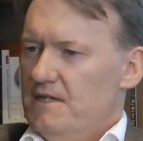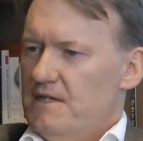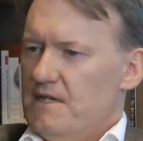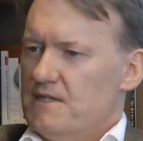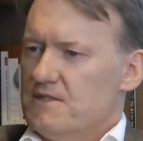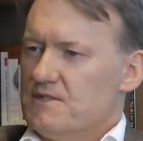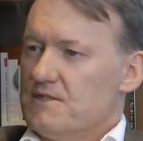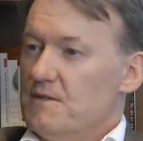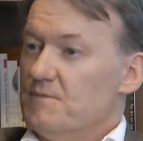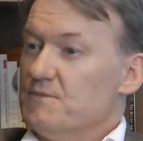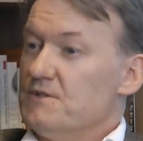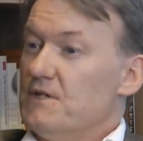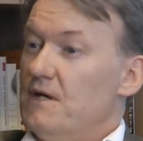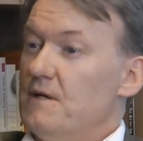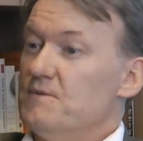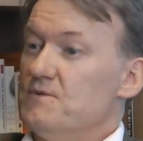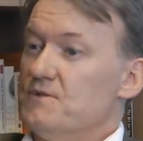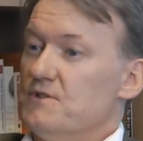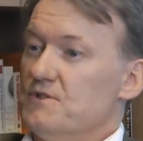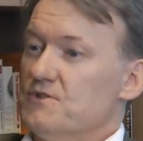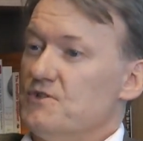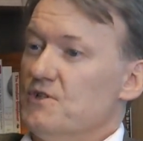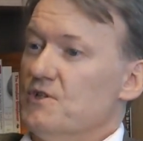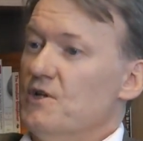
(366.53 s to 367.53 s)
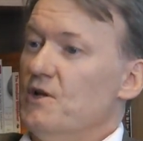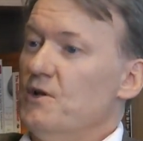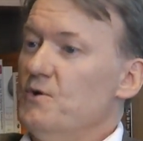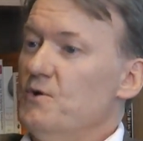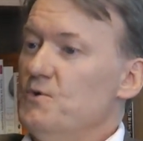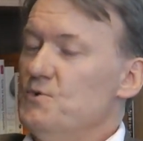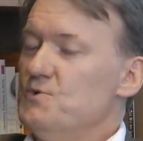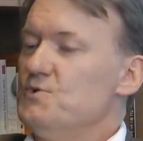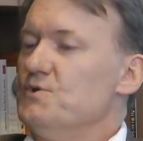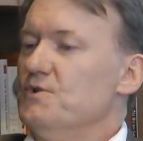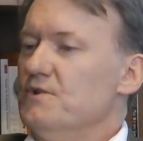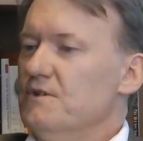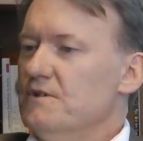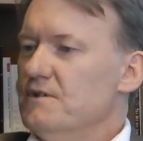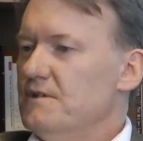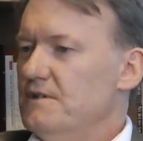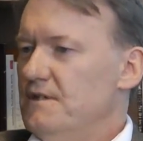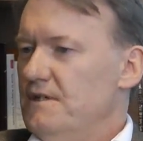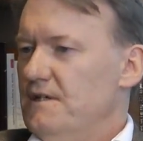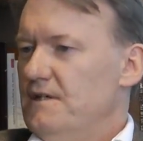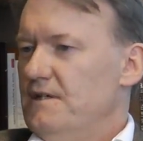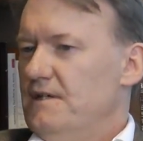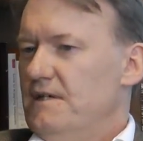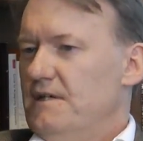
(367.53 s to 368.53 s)
And sometimes there's an illusion
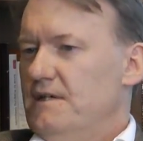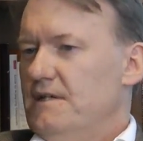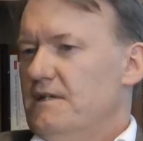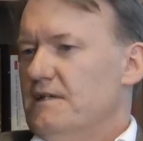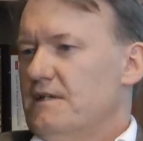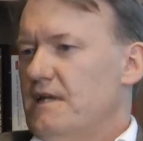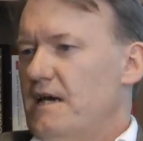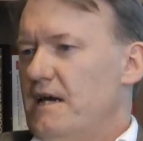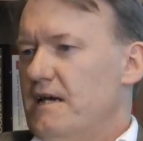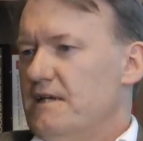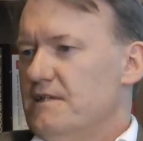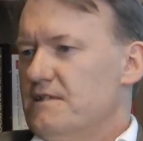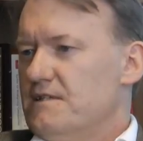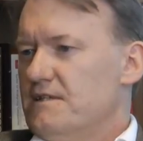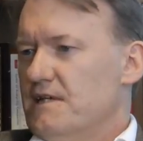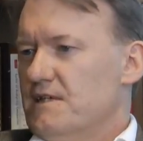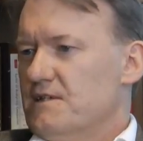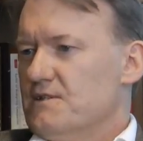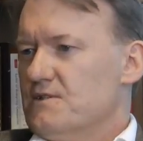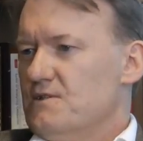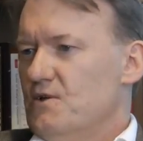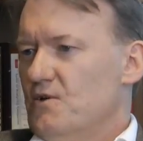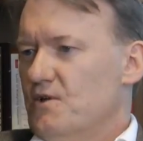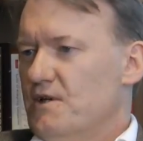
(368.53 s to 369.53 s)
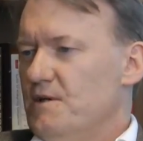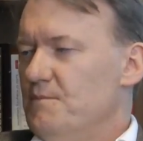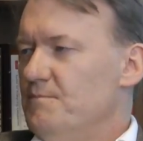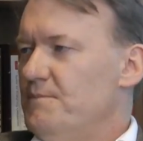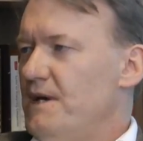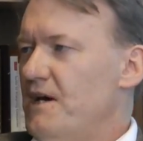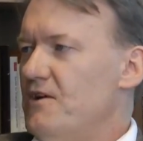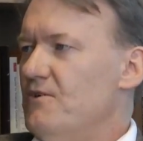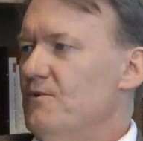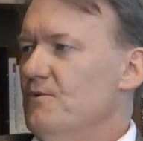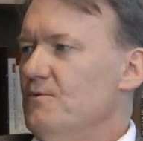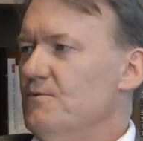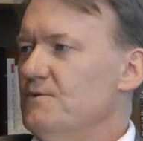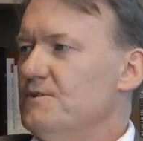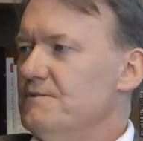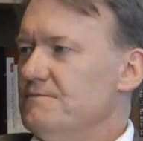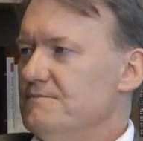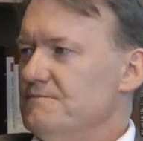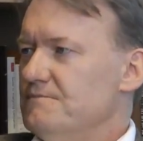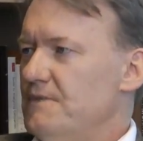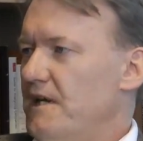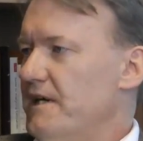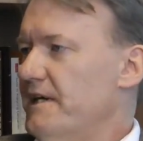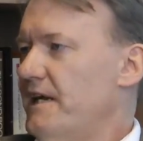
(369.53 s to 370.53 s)
that things look imperiled,
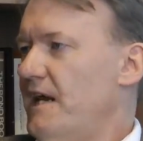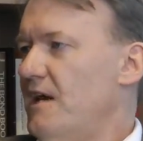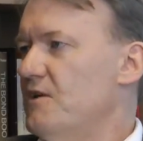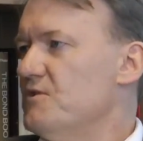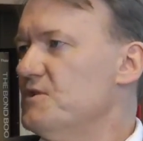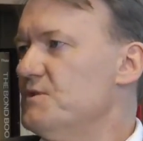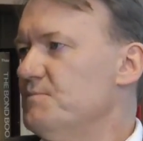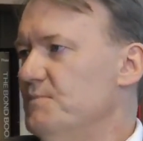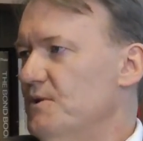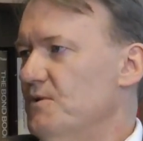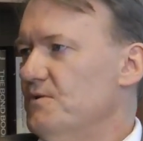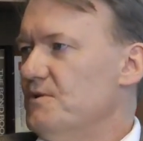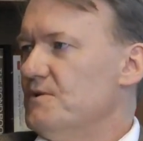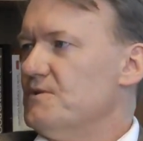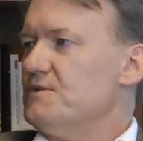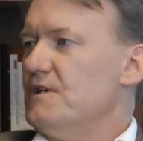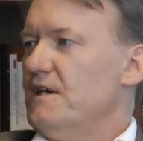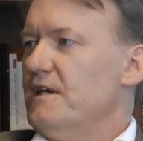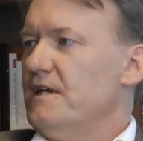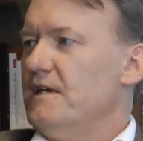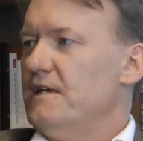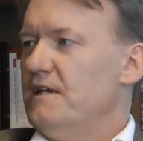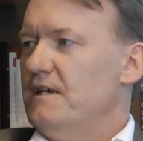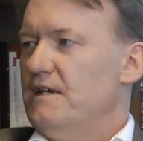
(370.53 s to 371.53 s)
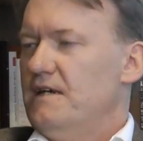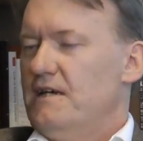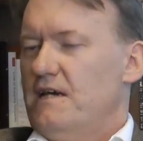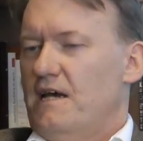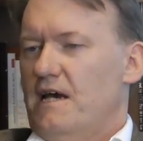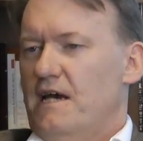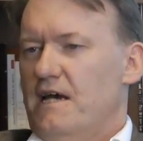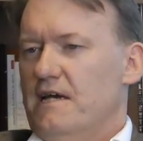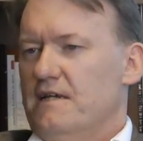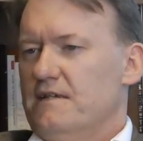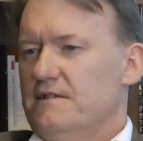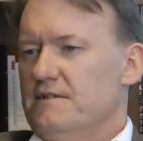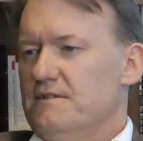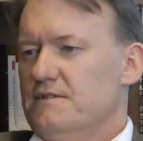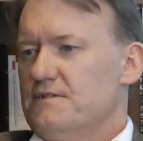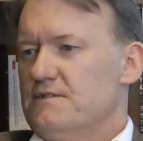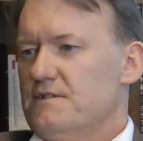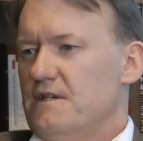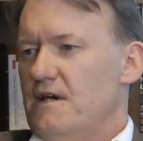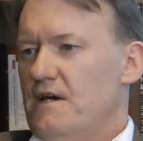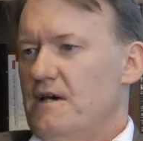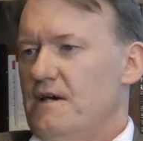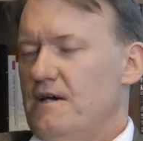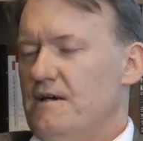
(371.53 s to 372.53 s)
like house builders say, and
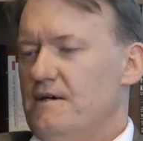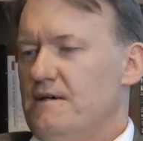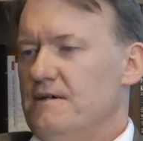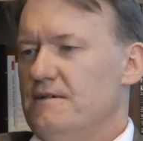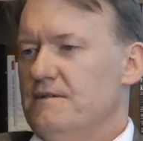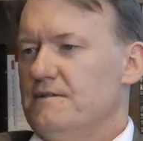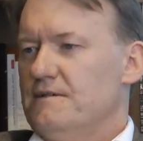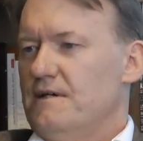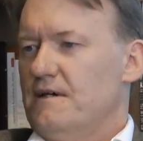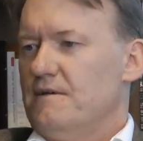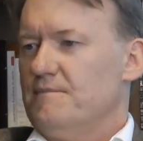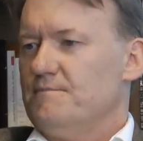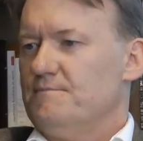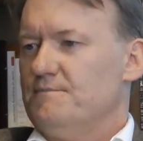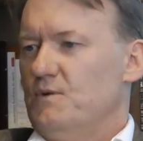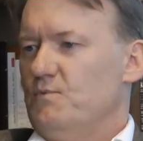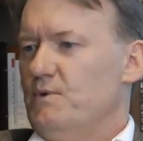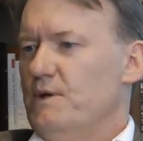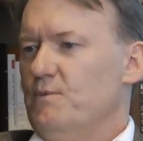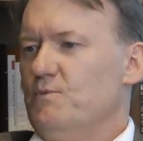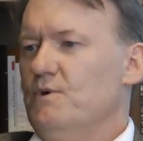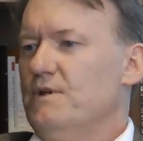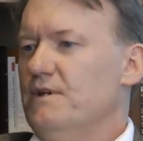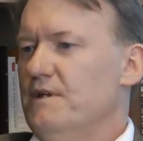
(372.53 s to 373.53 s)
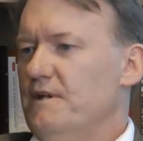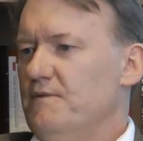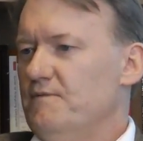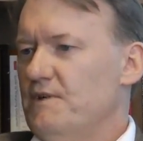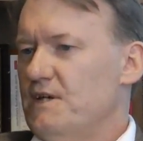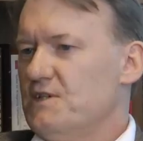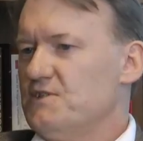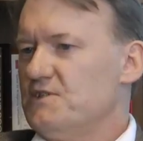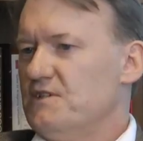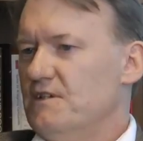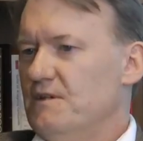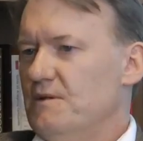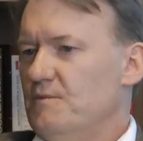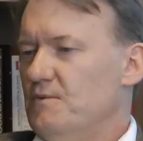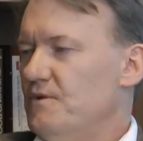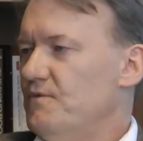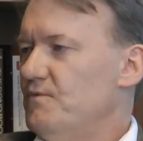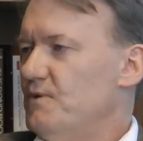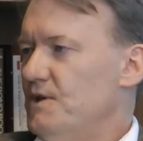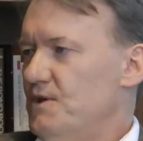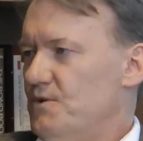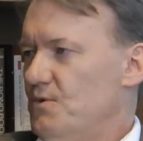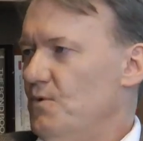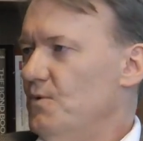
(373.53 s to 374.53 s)
but we wouldn't invest in them
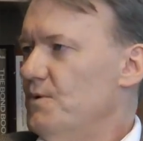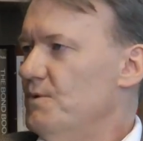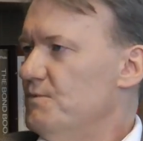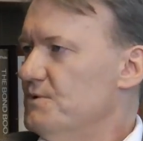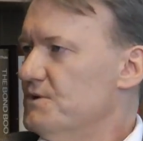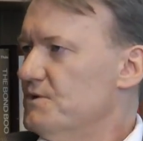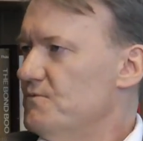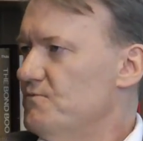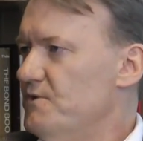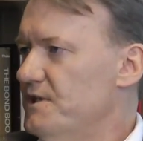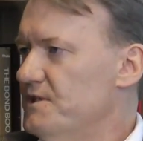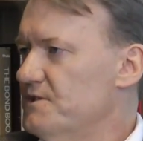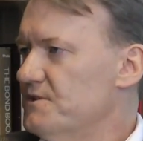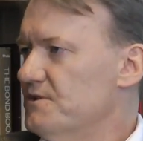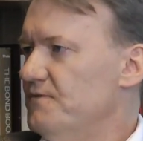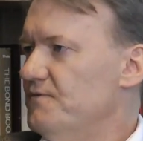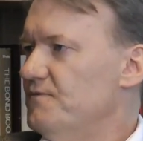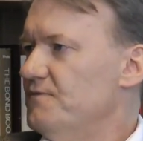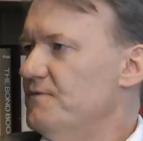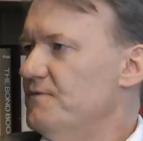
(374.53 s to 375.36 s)
if we thought there was a risk of.